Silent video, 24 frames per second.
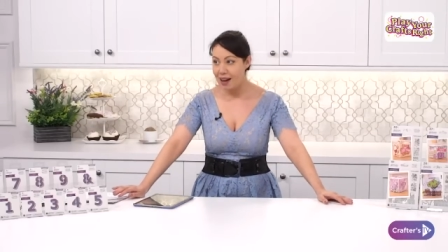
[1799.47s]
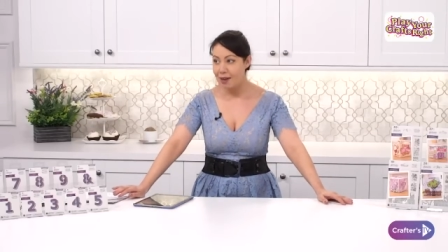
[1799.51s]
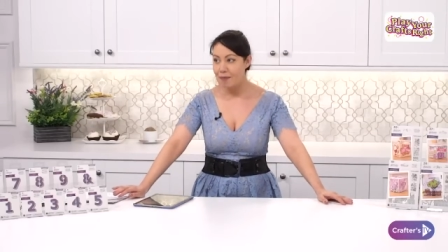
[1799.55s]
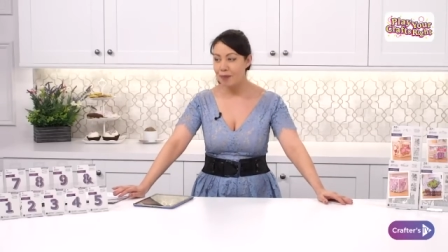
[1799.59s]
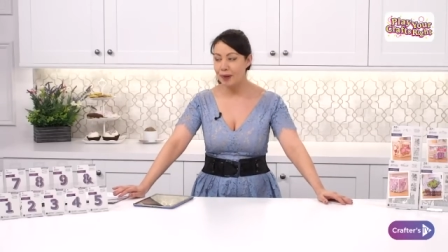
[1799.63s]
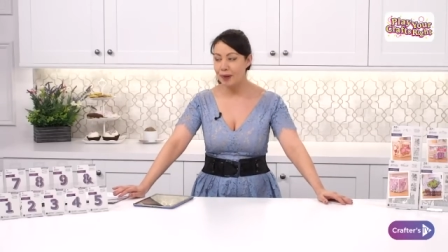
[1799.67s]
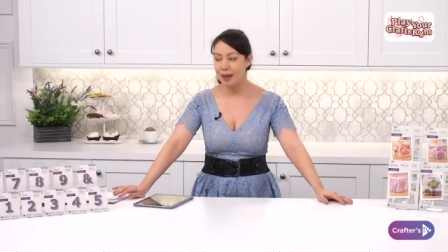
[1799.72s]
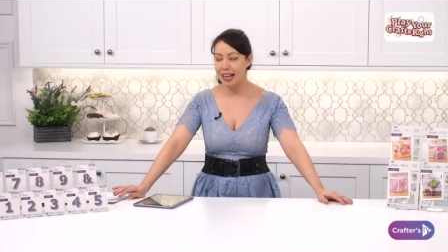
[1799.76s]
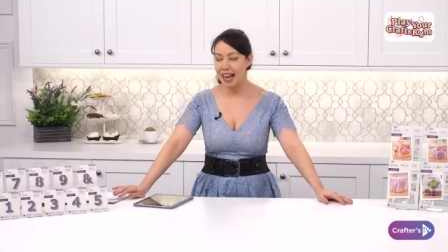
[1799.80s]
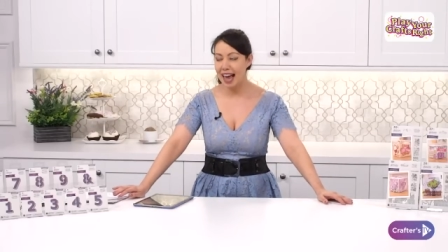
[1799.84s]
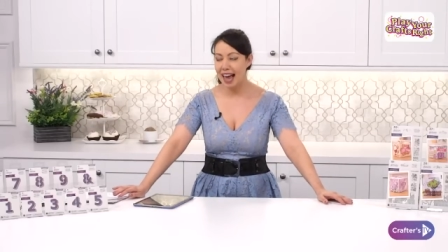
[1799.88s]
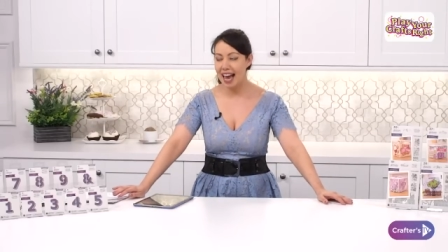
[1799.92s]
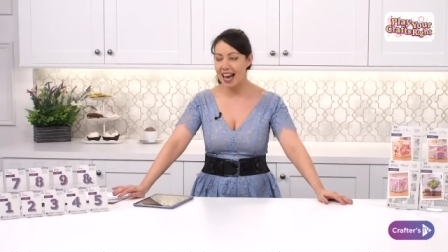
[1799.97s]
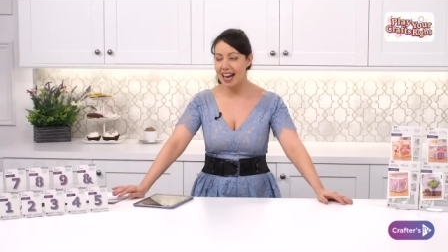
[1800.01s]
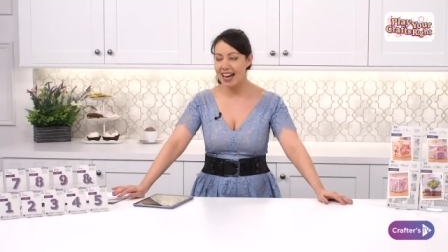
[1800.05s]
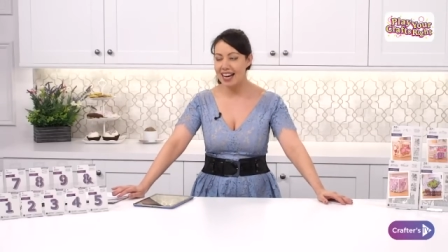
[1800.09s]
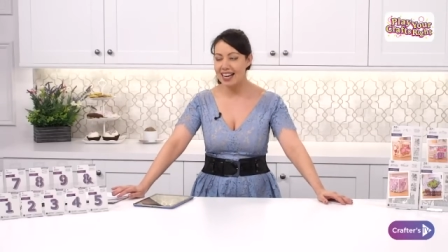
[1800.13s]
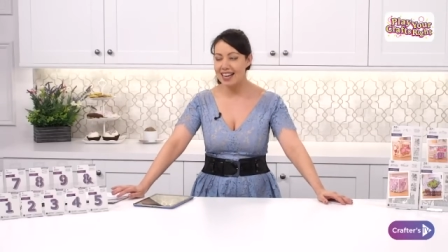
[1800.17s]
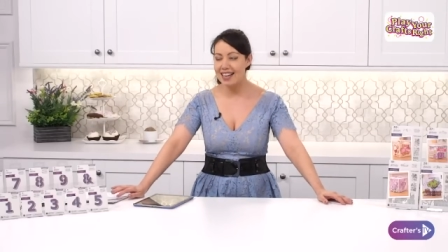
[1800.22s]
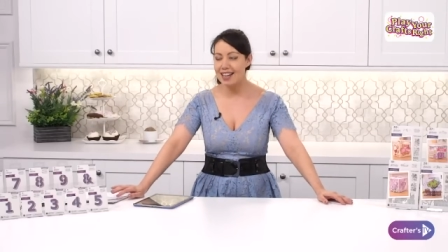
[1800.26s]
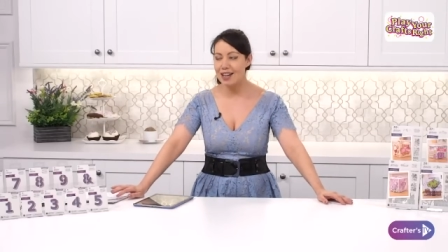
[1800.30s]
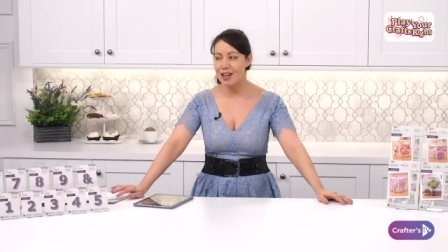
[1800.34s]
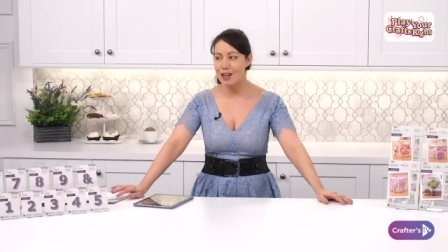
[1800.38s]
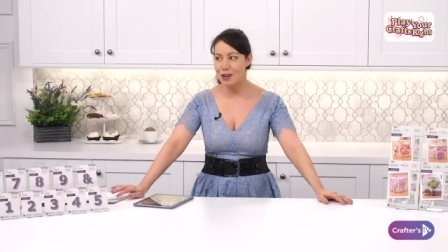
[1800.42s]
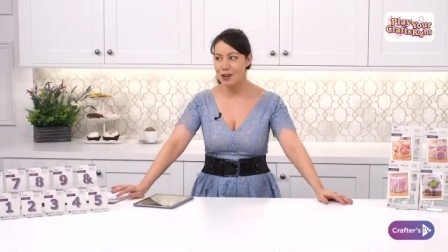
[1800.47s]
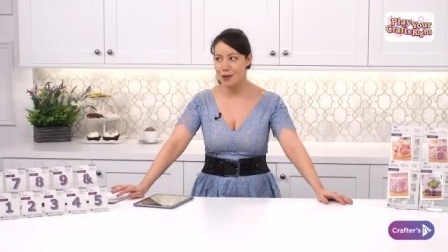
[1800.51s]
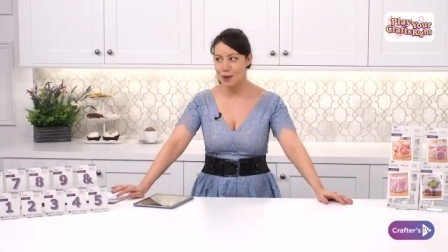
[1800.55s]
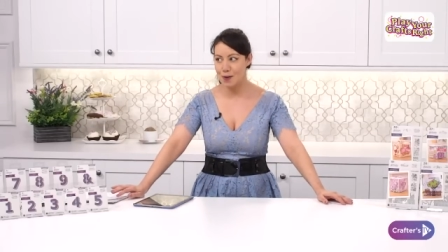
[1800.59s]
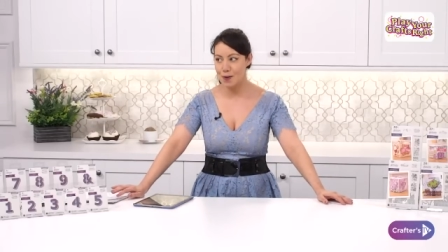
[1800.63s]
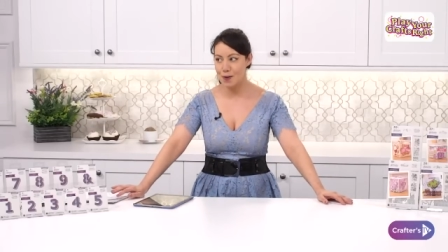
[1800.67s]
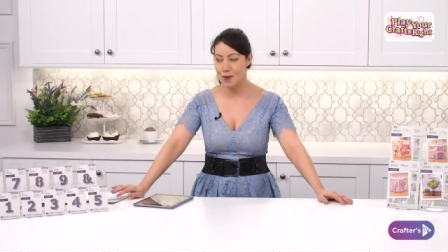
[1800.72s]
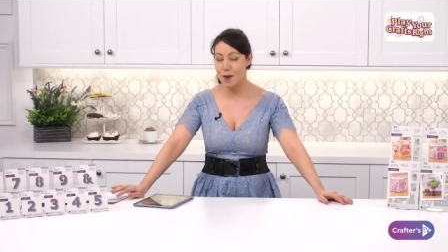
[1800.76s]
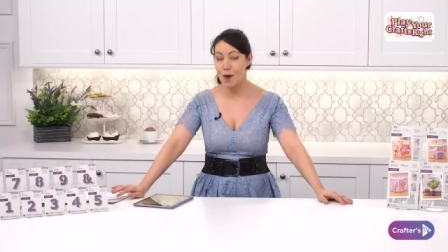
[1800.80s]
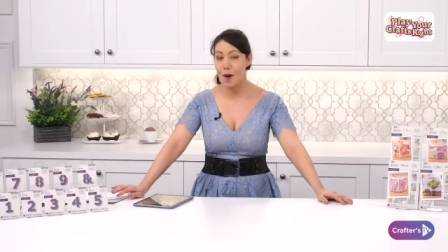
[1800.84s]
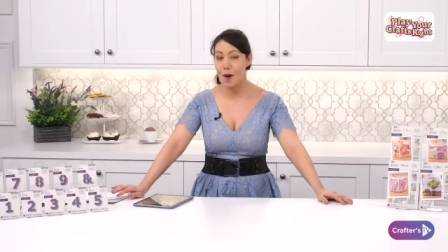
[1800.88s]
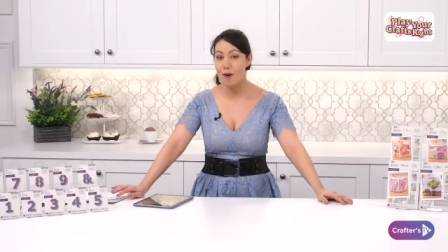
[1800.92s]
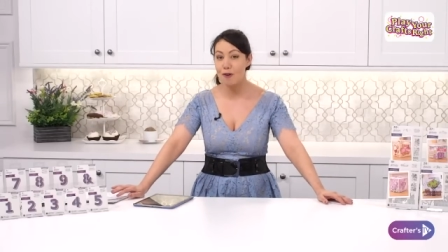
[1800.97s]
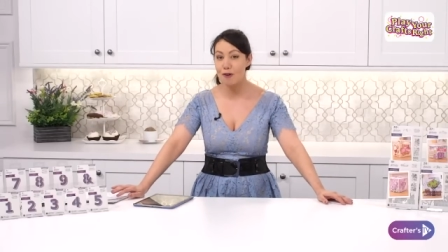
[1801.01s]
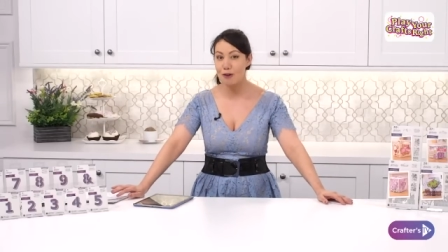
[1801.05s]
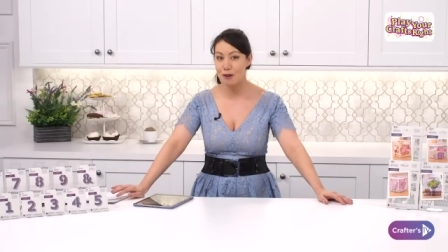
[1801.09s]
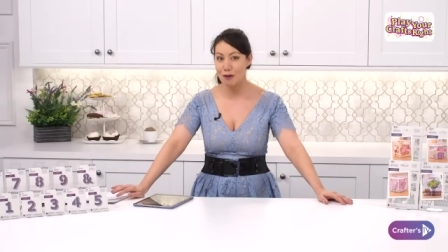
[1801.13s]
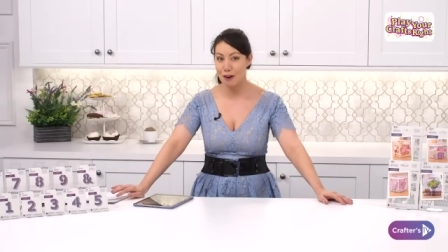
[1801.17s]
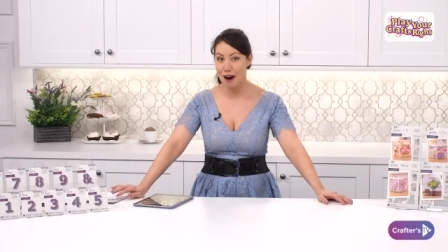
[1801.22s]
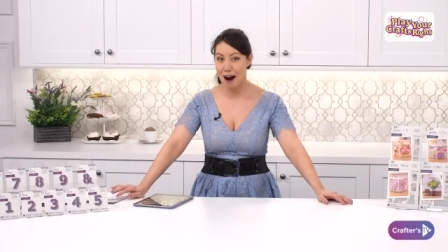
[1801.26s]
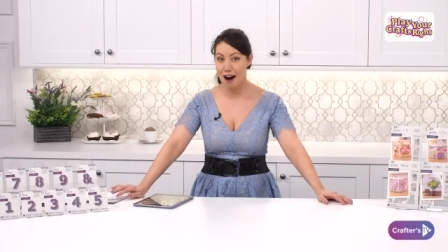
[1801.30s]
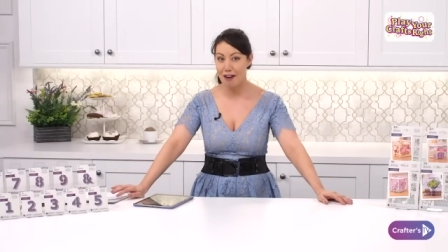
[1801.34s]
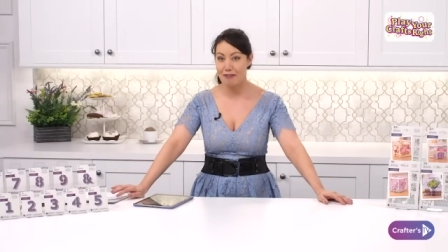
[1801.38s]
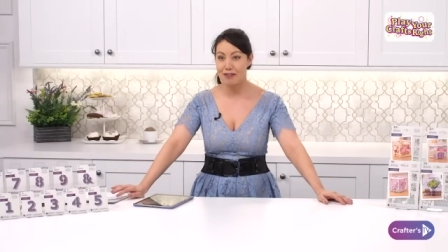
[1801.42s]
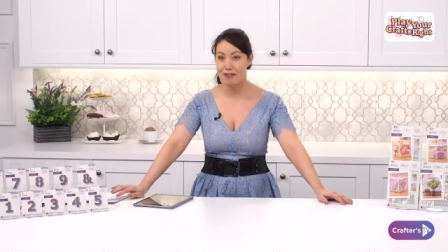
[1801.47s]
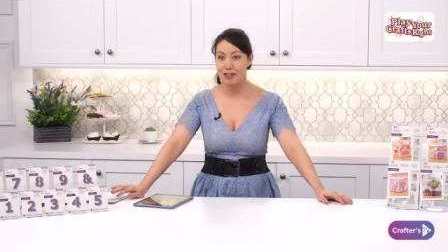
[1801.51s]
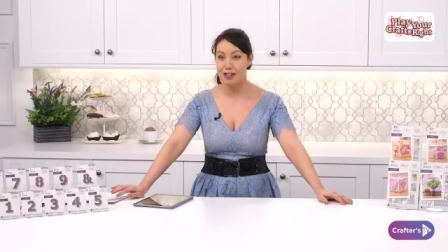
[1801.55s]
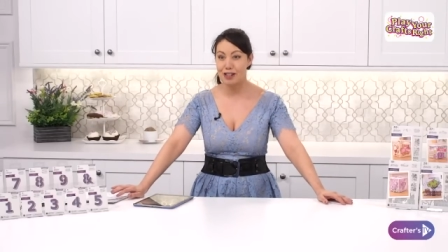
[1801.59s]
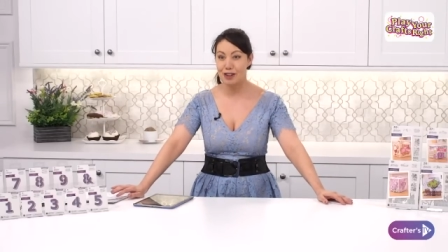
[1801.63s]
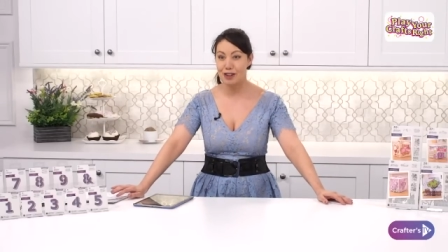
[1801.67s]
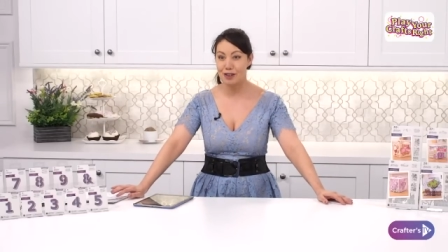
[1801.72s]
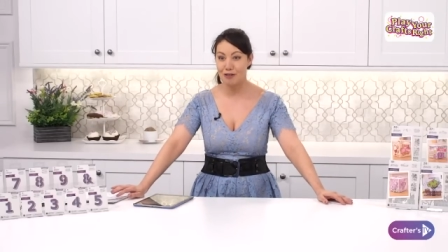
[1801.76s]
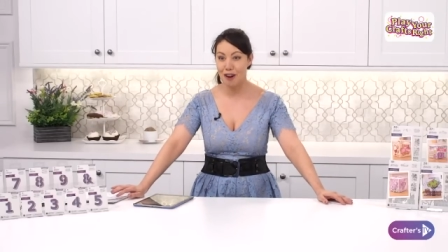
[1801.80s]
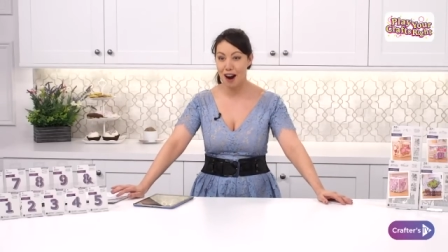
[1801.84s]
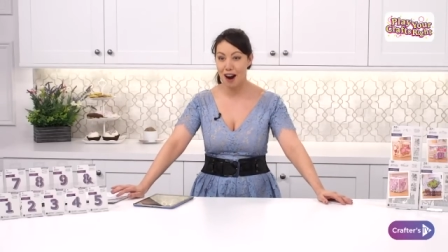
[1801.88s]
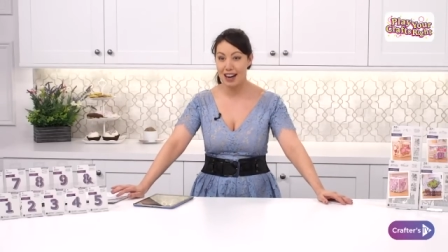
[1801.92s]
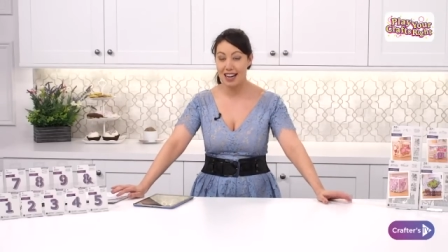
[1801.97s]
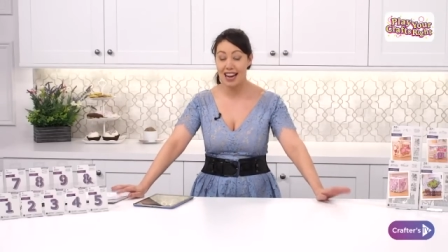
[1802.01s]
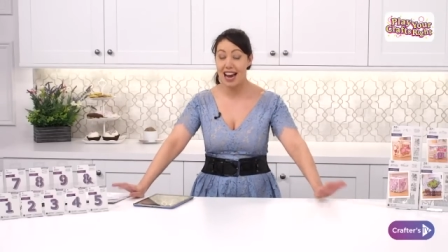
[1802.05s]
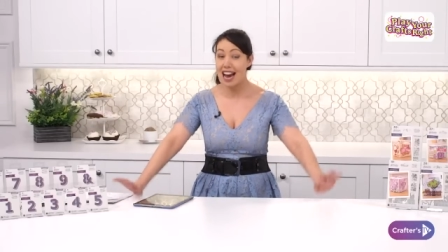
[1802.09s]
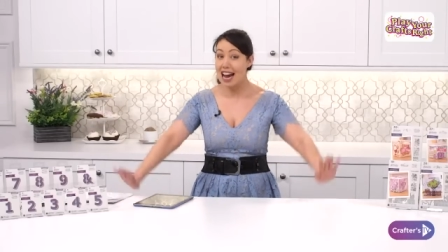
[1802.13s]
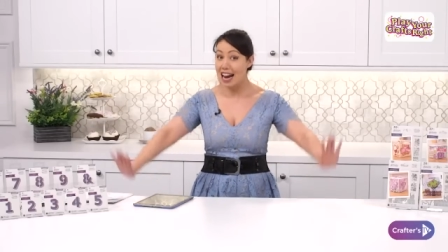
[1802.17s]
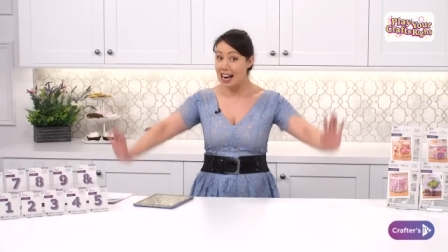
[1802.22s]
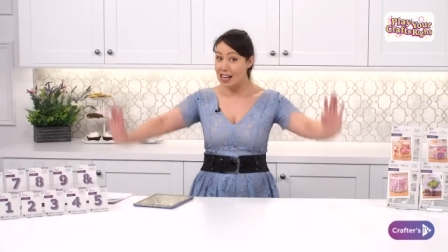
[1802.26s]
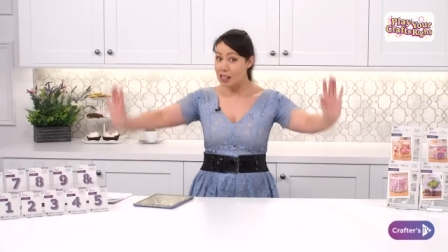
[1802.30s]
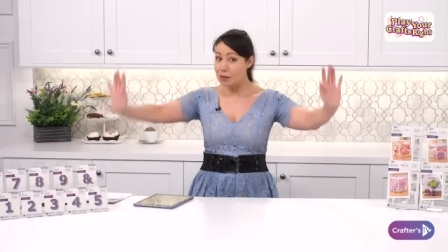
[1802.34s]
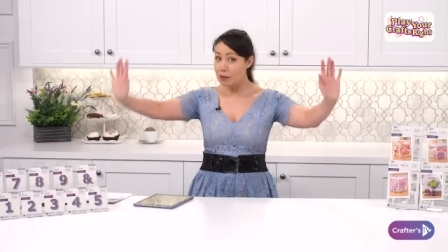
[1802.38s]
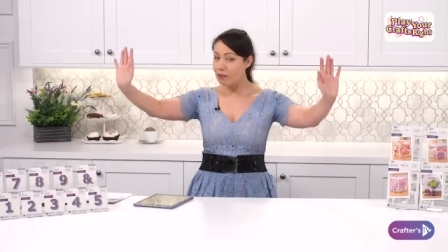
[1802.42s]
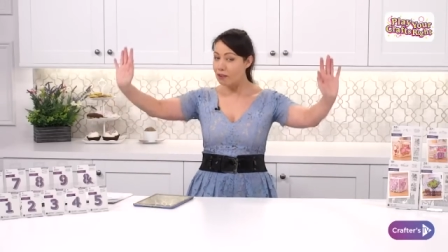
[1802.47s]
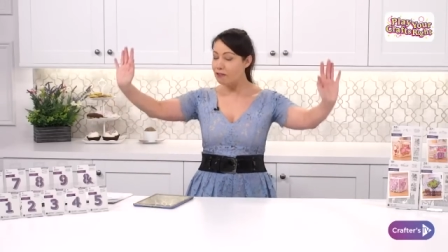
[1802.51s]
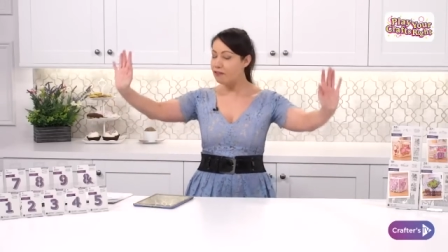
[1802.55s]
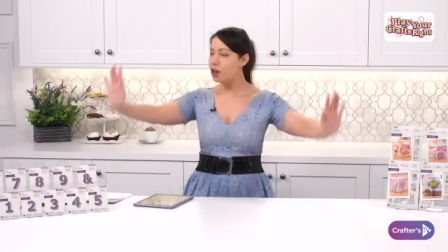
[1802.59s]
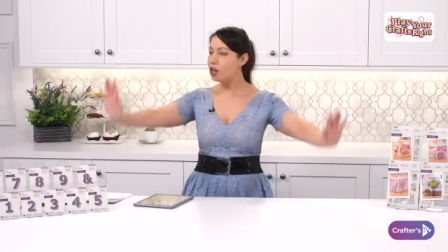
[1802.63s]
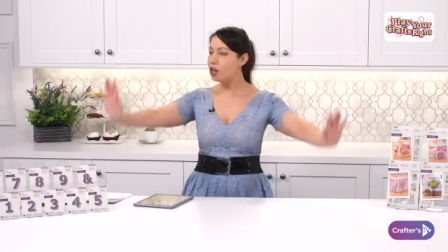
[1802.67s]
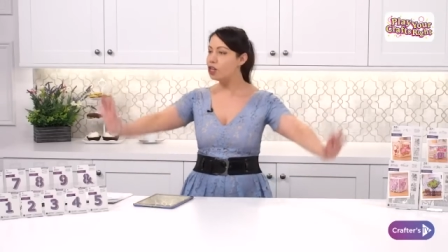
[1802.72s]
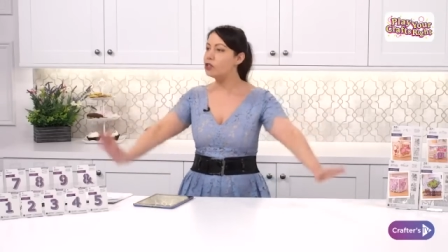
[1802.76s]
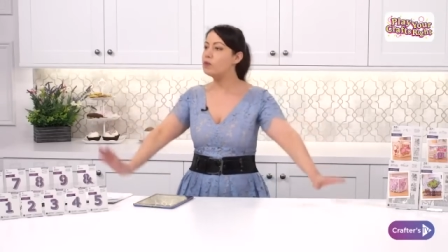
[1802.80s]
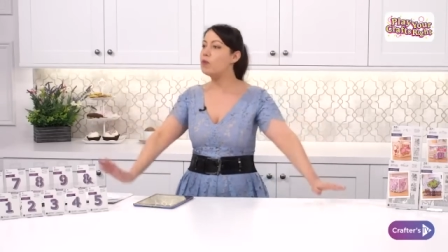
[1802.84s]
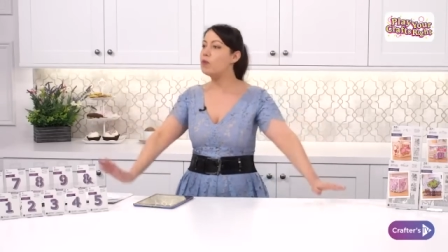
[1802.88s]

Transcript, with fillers: Play your crafts right. It's my first